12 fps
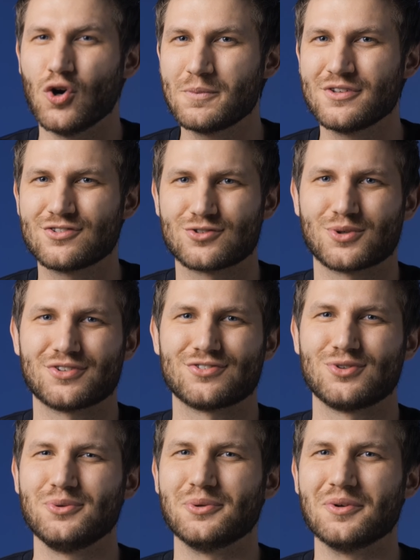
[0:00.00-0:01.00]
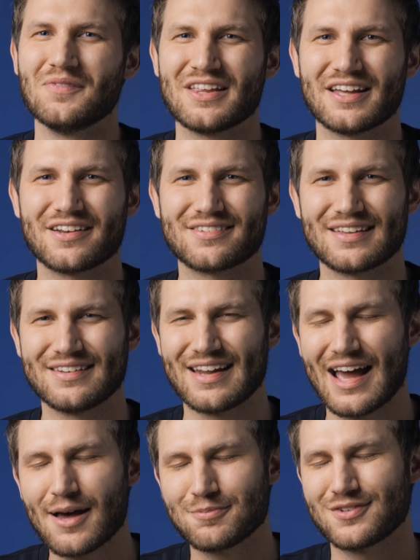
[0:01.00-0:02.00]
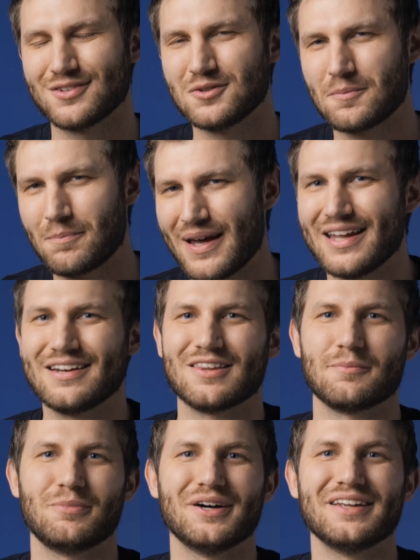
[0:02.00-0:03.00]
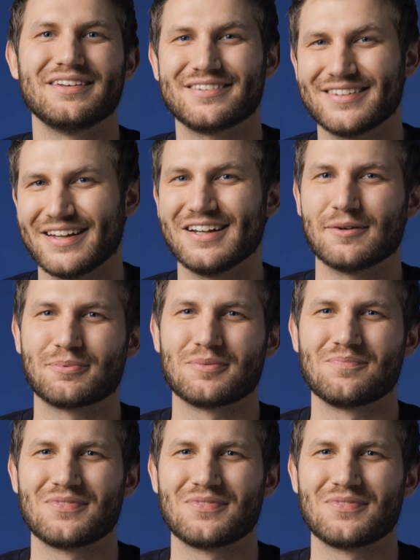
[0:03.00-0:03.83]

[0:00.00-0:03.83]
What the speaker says: open source tool that is an absolute pain in the butt to set up.